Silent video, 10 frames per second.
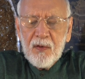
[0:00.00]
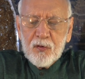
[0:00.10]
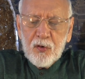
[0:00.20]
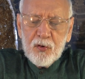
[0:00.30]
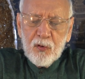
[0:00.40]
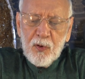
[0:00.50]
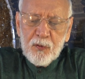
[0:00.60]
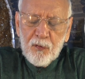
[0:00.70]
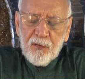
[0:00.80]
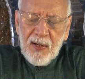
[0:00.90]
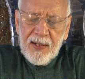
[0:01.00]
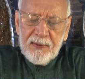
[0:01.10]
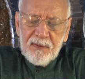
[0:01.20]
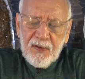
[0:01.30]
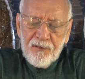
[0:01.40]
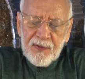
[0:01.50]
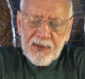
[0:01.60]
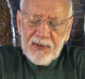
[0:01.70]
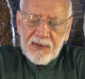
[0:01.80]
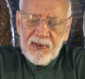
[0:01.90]
So you're going to find
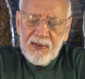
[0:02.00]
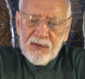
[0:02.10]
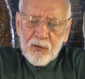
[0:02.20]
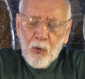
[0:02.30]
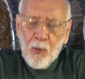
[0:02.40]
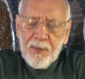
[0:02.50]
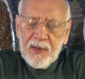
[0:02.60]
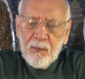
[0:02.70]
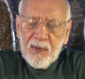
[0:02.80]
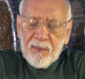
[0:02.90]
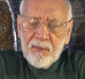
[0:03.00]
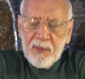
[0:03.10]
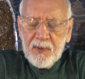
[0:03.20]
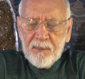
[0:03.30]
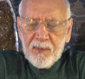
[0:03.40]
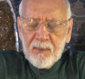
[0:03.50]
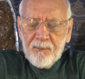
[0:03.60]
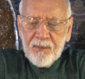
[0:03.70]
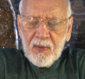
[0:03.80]
difficulties coping with people.